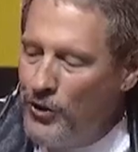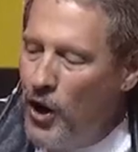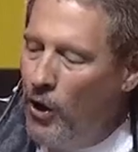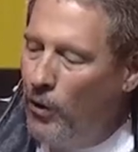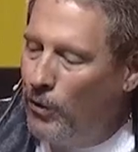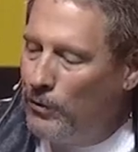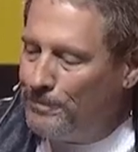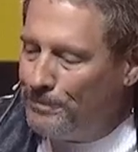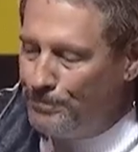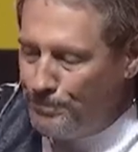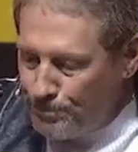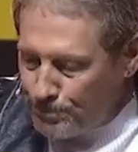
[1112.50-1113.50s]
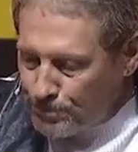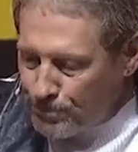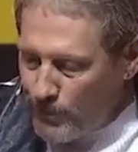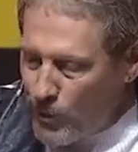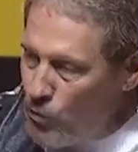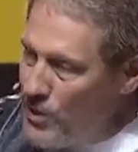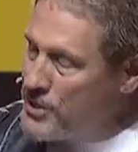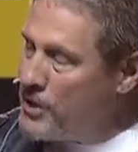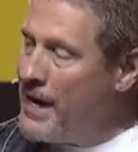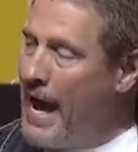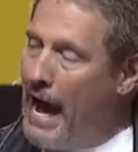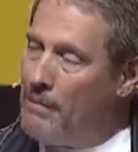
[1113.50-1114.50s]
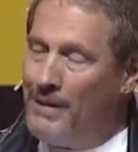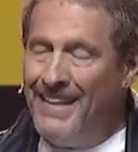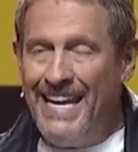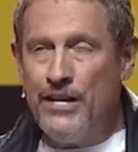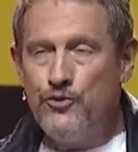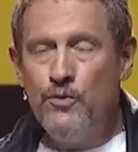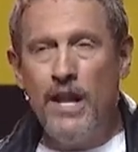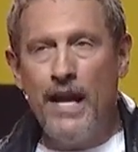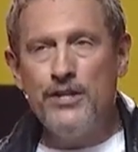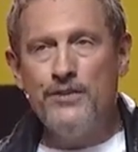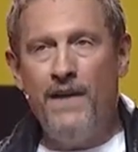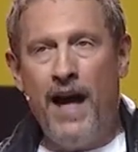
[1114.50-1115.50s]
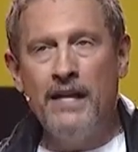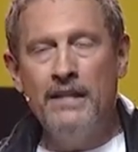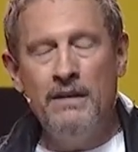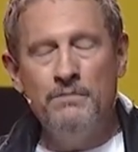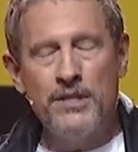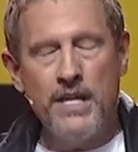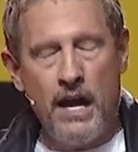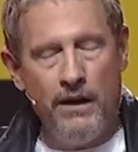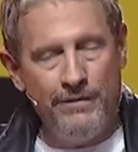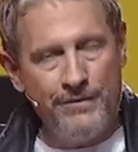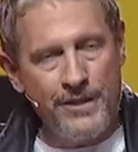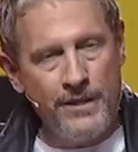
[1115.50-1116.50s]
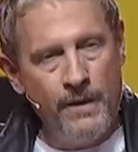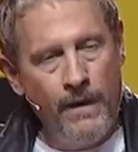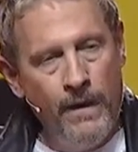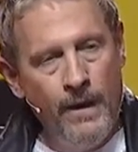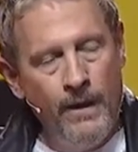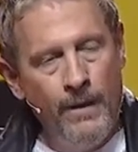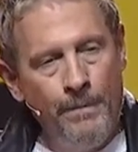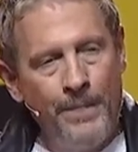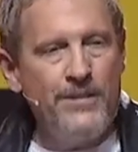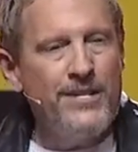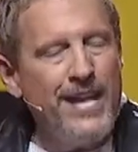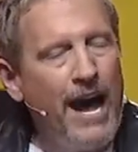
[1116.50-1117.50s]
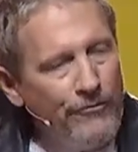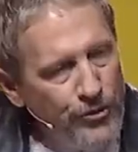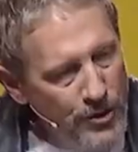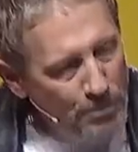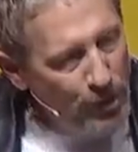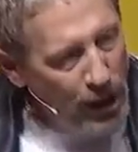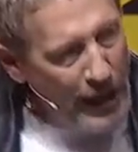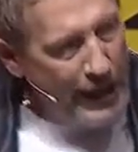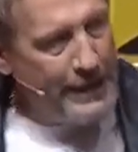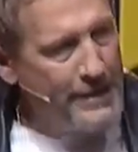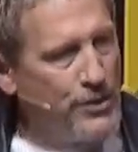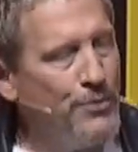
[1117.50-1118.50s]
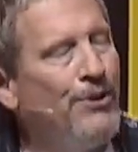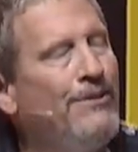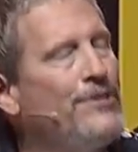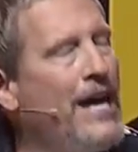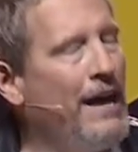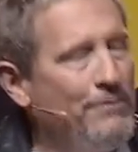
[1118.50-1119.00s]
know what's going to happen. The Israelites find themselves, this is after the plagues, because we don't have time,